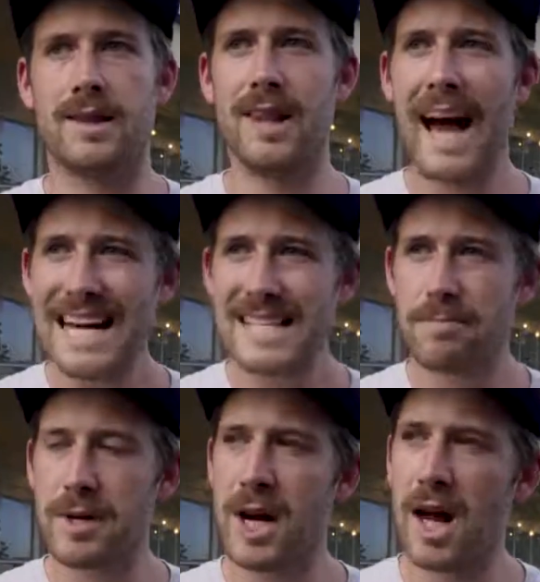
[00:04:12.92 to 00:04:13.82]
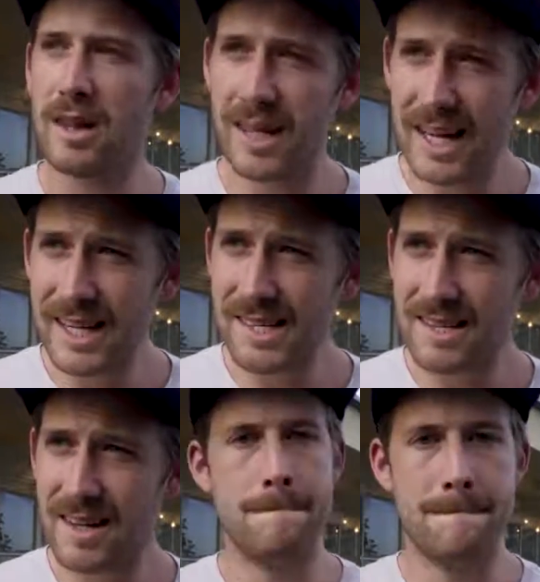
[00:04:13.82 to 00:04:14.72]
Last but not
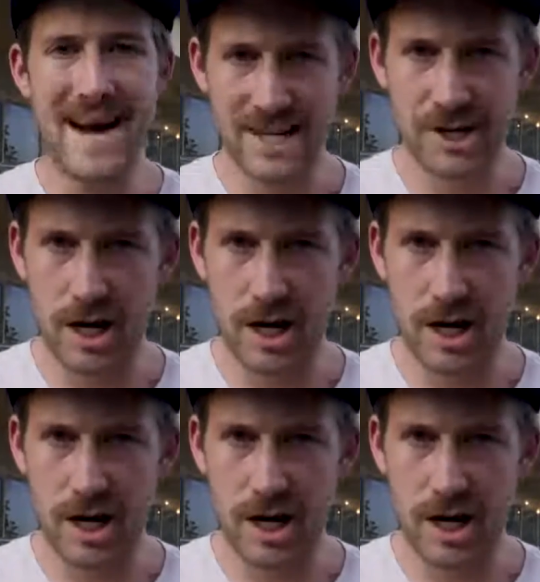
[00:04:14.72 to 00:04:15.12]
least, match